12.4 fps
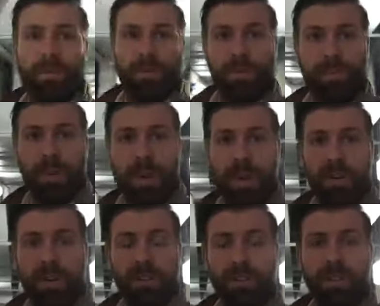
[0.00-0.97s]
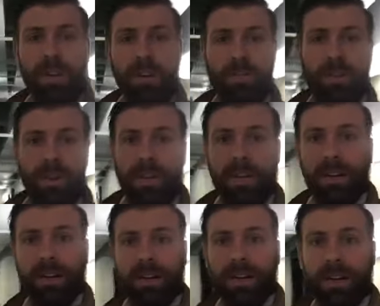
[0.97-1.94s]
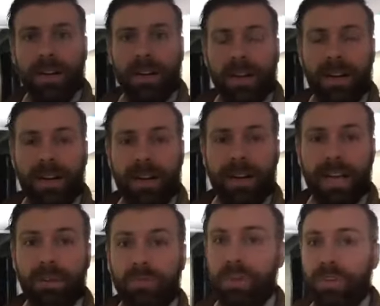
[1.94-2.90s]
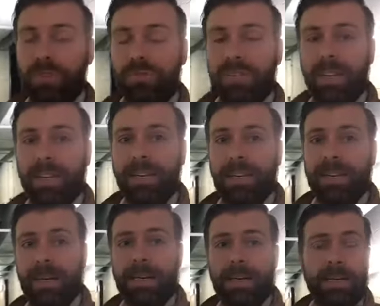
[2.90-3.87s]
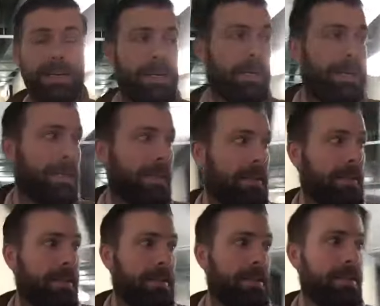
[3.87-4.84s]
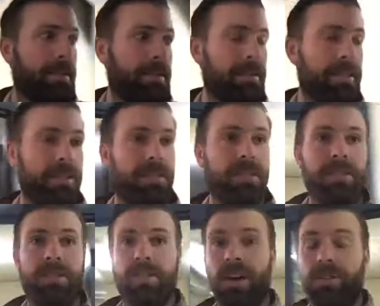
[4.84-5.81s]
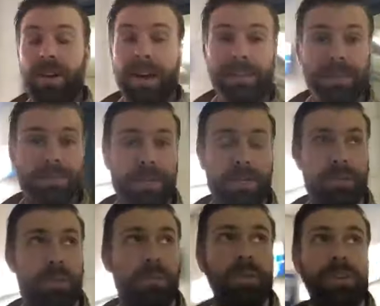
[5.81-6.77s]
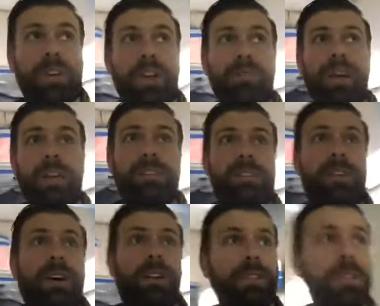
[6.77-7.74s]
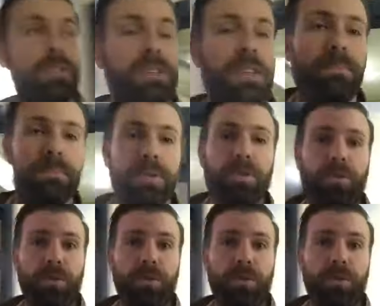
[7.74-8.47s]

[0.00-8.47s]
we're spraying all the ductwork here. Uh, and we're using, uh, let's see, Scuff-X, Benjamin Moore Scuff-X. Uh, you can see that beautiful